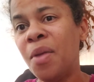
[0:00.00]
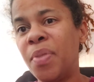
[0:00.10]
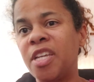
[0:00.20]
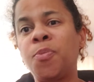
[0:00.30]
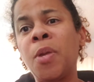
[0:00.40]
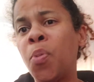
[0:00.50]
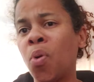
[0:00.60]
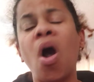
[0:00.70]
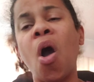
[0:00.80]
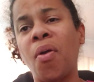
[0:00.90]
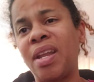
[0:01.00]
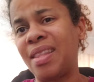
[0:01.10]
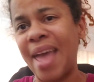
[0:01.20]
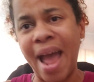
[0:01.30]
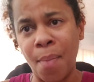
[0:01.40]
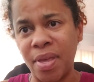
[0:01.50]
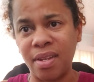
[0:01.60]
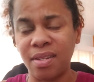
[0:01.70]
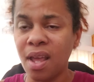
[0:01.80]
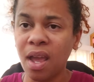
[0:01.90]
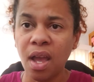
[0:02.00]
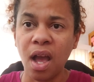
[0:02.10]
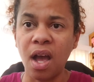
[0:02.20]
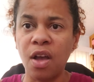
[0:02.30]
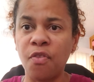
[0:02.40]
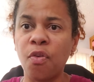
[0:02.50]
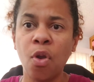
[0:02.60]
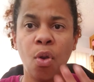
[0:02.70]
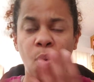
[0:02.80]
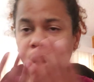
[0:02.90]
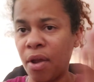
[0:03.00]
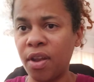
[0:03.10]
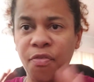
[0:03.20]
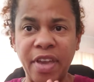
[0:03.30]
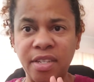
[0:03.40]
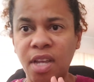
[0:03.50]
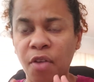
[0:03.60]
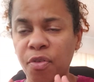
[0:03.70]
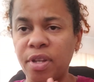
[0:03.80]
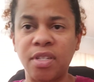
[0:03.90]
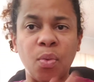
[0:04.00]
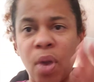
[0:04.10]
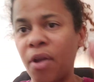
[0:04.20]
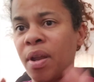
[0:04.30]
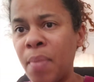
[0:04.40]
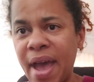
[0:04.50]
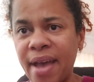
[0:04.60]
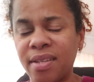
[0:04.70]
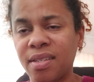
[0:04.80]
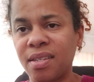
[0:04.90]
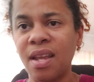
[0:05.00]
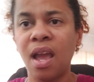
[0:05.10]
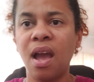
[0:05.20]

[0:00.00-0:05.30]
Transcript: because people were already in the habit of wearing face coverings and wearing masks.